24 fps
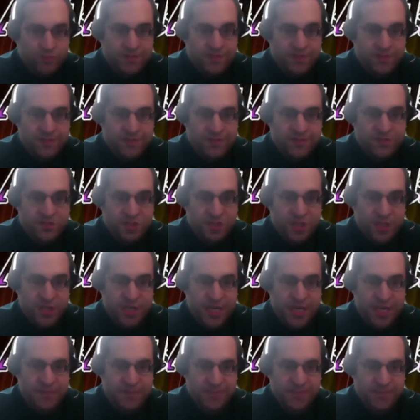shit
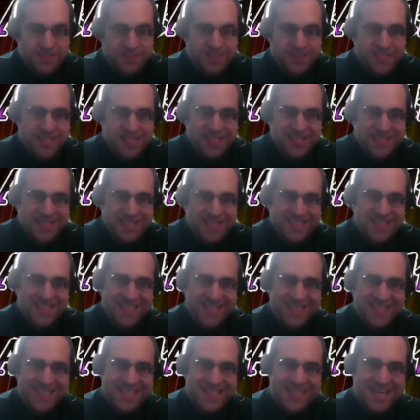happens.
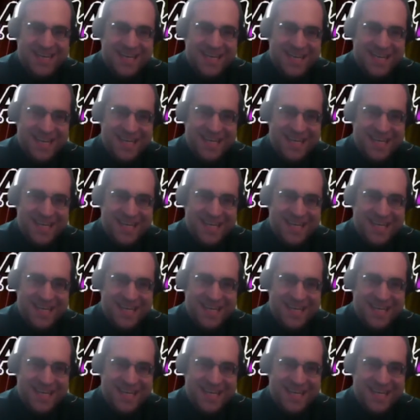I guess.